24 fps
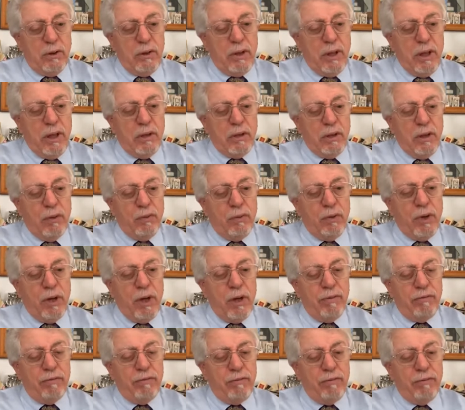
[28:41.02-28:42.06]
and that we
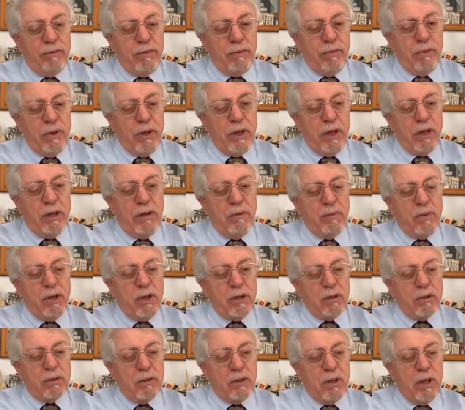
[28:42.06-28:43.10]
have
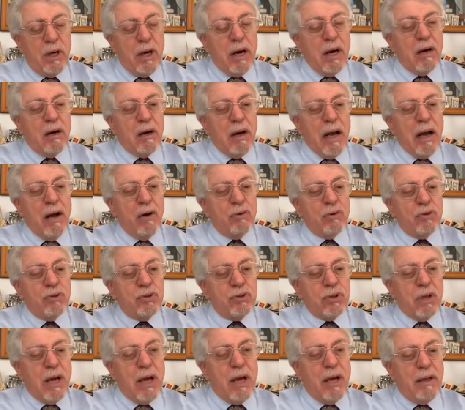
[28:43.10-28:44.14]
enemies that are
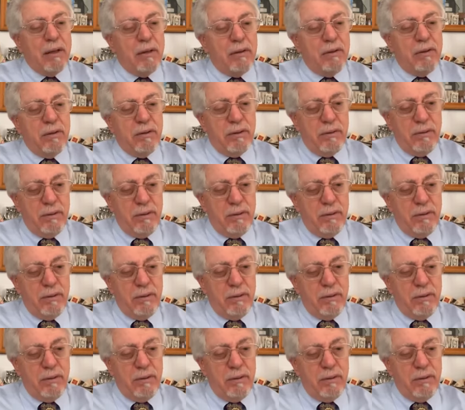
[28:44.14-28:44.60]
outside,